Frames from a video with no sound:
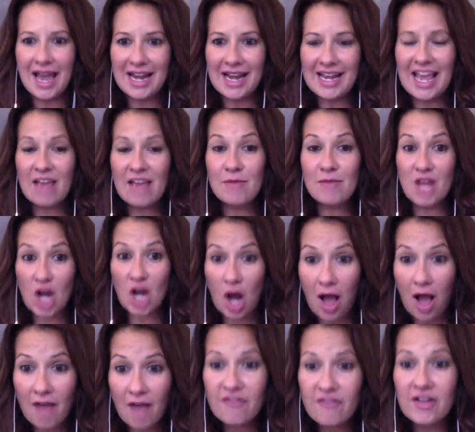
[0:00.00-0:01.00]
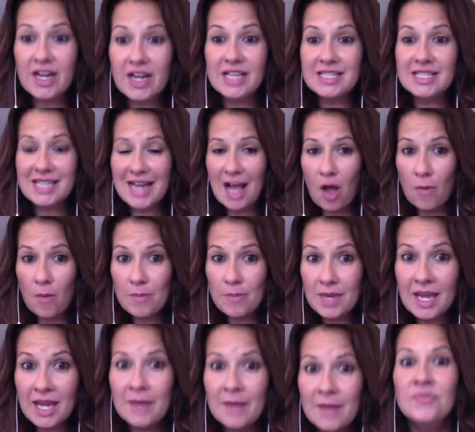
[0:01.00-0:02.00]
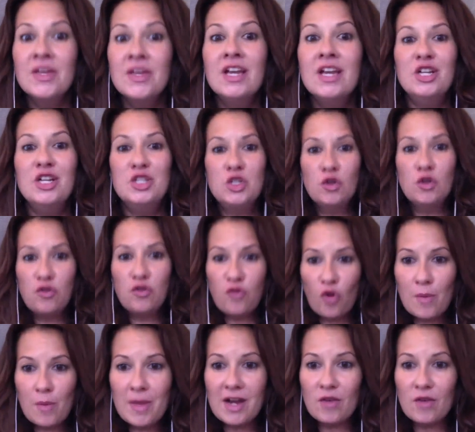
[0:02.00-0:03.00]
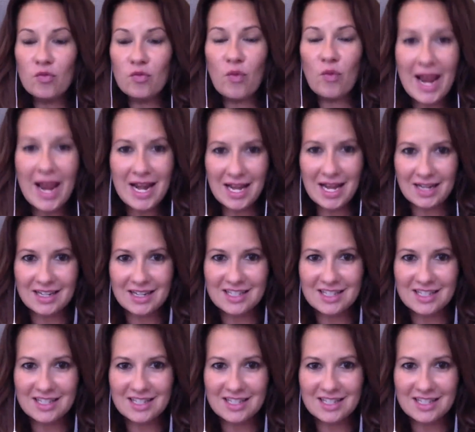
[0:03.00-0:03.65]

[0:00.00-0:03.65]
gave me the confidence and helped me to form it and write it.